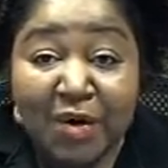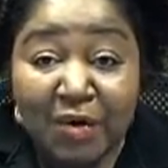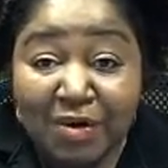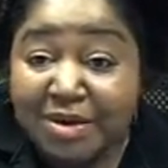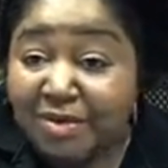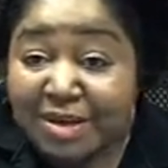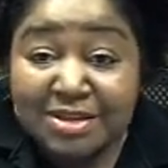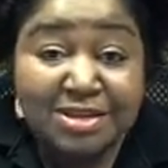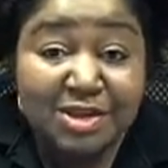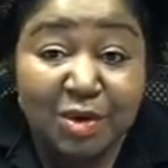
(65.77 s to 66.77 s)
or you
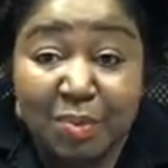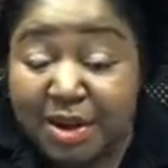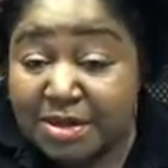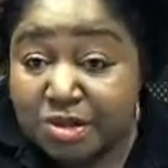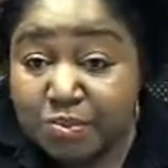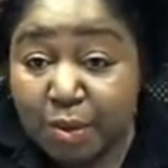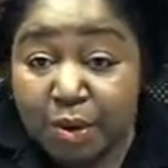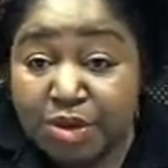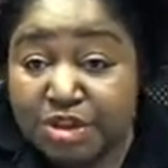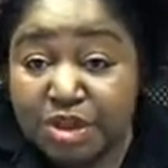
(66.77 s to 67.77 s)
can just go Barnes,
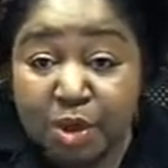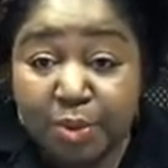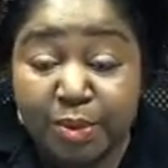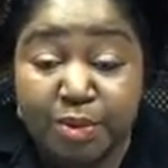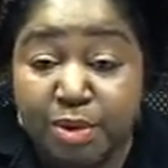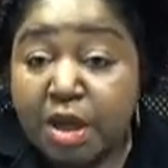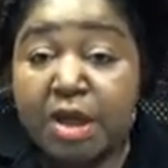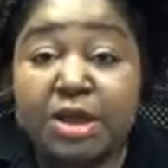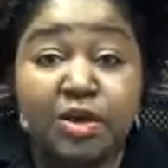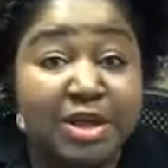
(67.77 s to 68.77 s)
Barnes & Noble.
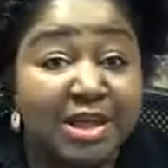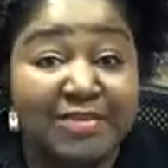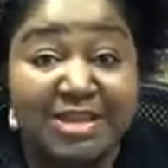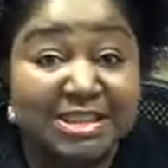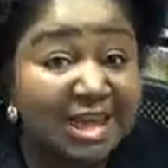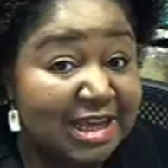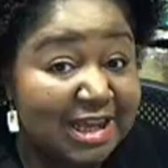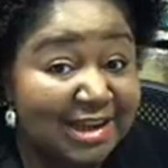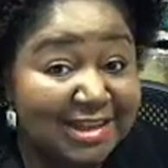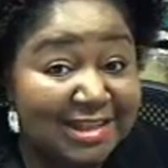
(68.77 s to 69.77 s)
You can even check it
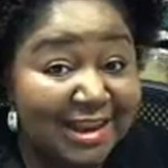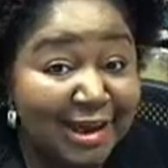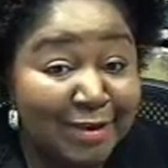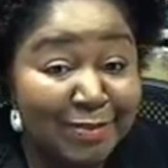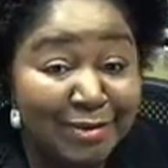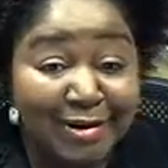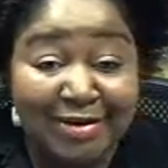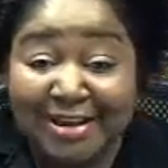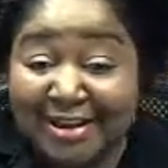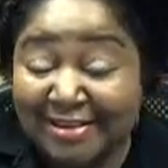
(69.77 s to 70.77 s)
out at the
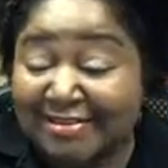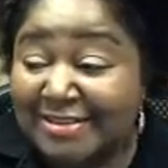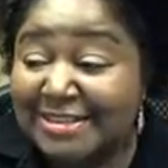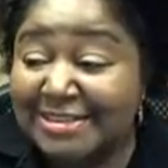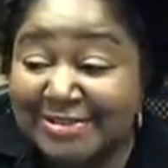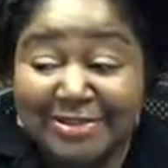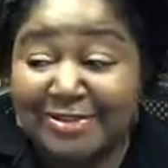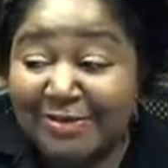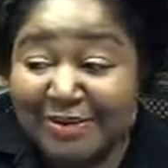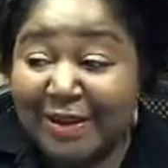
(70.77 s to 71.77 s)
library, which
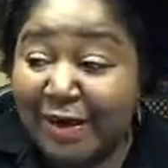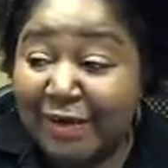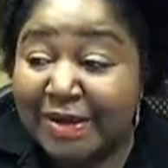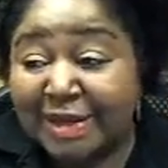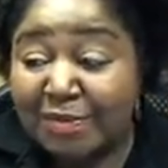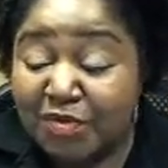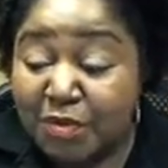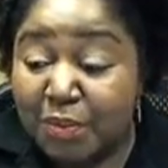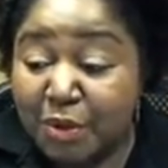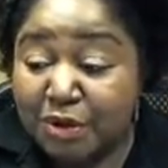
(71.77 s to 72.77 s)
will, you know, keep you
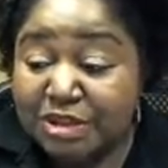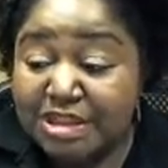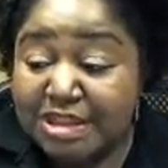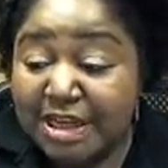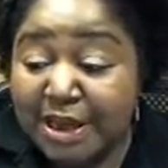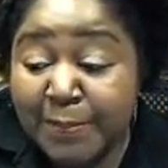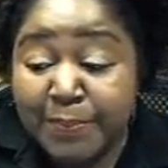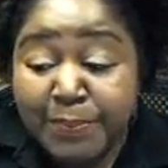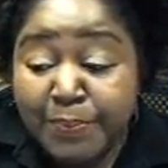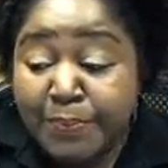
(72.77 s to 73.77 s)
from purchasing it.
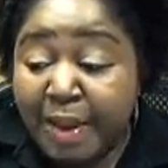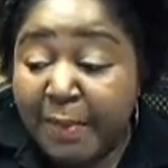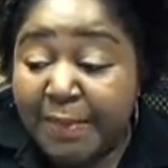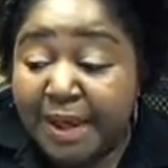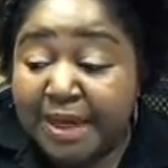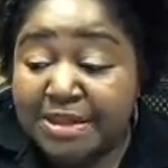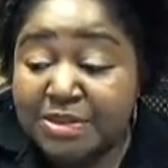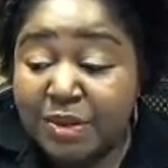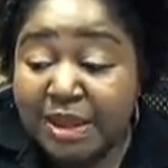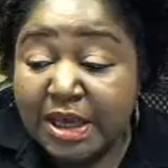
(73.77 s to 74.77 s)
But
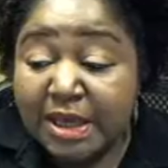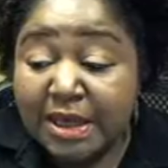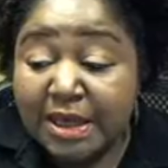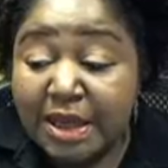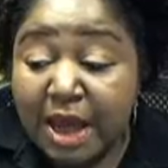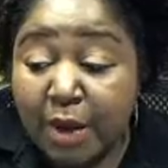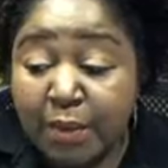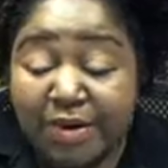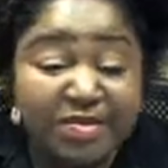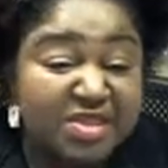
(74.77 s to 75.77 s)
it's really a good uh,
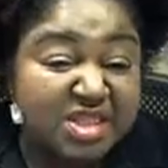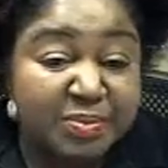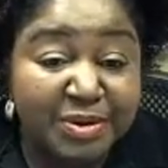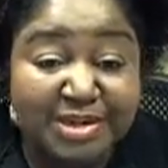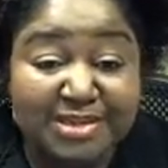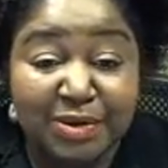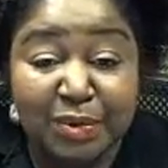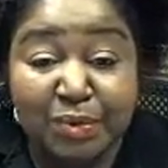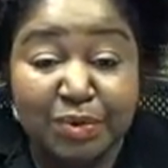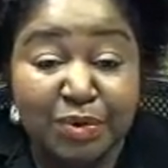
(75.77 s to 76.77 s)
reference book,
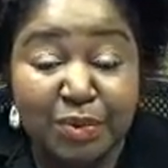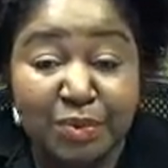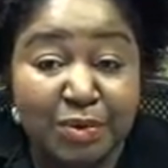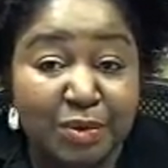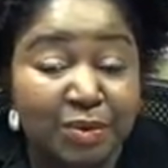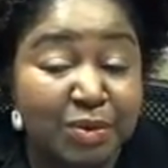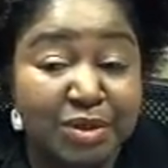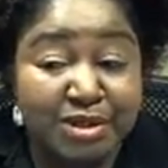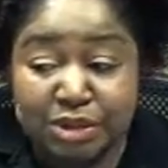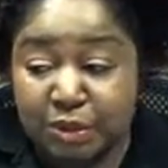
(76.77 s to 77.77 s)
so you'll
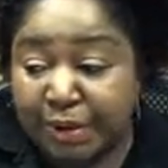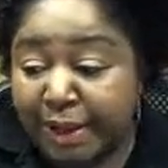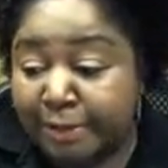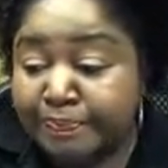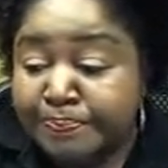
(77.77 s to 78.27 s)
you'll enjoy it.